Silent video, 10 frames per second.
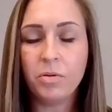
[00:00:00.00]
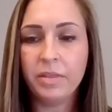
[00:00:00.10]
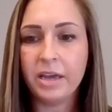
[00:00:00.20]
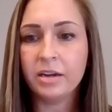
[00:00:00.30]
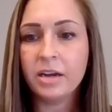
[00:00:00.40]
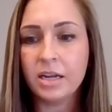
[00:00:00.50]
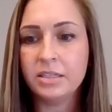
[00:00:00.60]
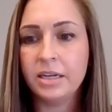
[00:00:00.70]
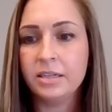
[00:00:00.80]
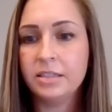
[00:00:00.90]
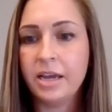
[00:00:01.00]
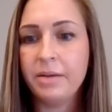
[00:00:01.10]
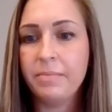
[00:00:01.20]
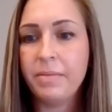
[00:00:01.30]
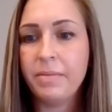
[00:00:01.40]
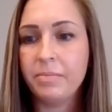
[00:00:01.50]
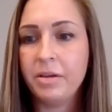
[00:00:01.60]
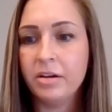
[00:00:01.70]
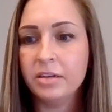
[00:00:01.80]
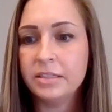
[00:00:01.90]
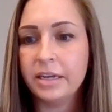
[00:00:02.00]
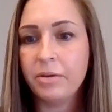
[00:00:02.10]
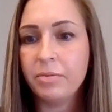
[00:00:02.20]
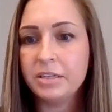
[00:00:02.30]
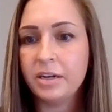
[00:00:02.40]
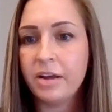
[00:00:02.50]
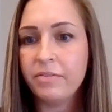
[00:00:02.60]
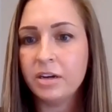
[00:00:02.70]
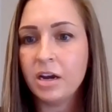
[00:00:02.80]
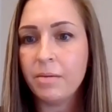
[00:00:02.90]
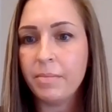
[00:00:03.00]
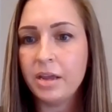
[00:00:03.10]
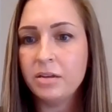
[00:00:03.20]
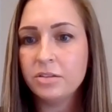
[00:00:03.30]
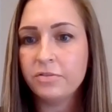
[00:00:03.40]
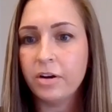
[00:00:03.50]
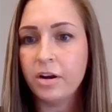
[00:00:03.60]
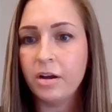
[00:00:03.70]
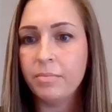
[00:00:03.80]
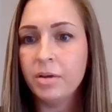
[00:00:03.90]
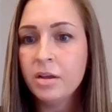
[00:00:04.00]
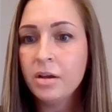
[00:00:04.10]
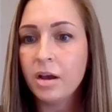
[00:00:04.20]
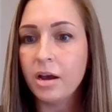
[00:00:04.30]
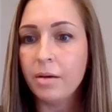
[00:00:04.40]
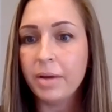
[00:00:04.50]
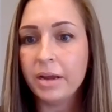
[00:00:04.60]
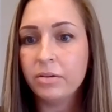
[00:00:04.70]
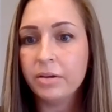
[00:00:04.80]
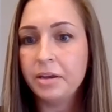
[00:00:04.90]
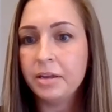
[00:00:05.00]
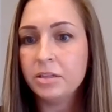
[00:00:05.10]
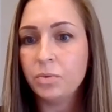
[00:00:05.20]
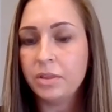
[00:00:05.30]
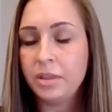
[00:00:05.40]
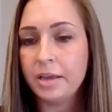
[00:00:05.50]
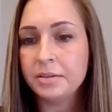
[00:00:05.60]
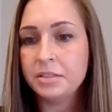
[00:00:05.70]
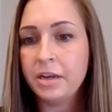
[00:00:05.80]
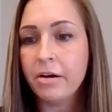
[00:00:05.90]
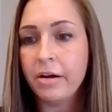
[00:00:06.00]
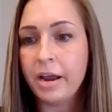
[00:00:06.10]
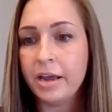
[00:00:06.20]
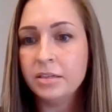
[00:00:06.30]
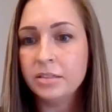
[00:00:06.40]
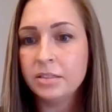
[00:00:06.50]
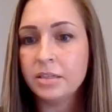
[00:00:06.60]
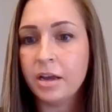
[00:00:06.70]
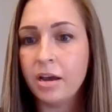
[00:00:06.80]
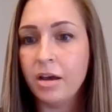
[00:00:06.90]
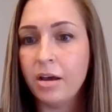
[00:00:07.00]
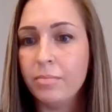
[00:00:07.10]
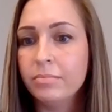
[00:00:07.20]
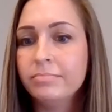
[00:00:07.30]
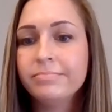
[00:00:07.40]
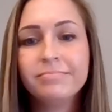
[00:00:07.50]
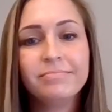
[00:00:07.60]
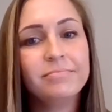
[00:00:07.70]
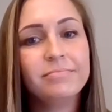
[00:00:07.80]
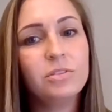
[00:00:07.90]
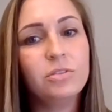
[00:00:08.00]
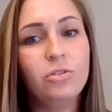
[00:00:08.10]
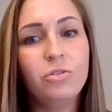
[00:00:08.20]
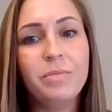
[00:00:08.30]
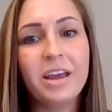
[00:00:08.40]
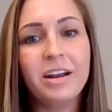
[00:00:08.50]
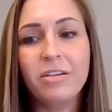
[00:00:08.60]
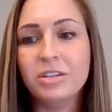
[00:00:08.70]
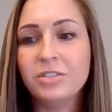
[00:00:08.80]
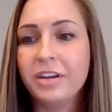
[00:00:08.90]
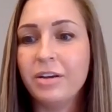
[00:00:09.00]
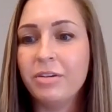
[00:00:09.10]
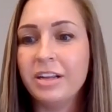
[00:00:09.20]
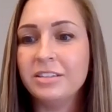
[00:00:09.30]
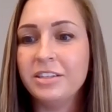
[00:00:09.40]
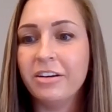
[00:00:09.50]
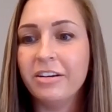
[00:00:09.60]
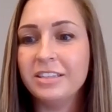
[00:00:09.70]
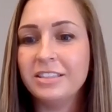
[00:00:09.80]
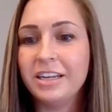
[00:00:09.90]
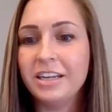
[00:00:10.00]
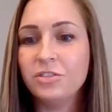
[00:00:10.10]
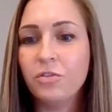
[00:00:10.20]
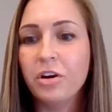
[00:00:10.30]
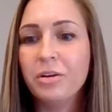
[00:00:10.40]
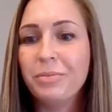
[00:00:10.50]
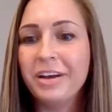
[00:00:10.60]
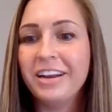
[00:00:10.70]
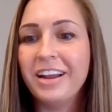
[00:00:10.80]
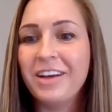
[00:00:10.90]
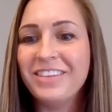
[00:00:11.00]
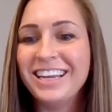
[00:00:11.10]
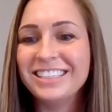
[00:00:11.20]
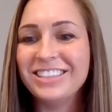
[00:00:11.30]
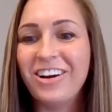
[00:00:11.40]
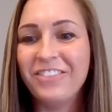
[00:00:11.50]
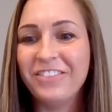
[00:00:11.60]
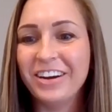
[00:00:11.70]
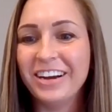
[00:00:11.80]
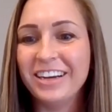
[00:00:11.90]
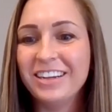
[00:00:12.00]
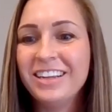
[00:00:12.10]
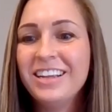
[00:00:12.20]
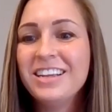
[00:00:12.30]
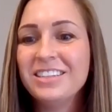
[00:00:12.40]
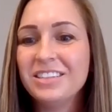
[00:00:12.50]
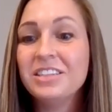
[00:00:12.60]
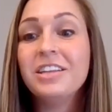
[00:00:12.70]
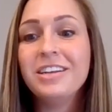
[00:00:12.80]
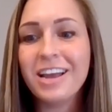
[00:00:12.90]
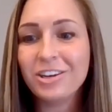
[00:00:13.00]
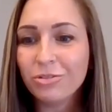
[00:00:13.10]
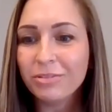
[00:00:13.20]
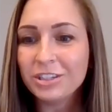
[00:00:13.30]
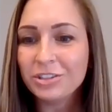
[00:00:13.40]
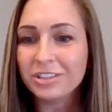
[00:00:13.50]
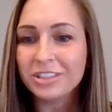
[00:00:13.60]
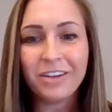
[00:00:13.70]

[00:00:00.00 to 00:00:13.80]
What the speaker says: pull that contact slide back up here in a second. We did have a comment from Michael Higgins with the NCRS. Oh man, I always forget what NCRS stands for, but he has offered the Natural Resource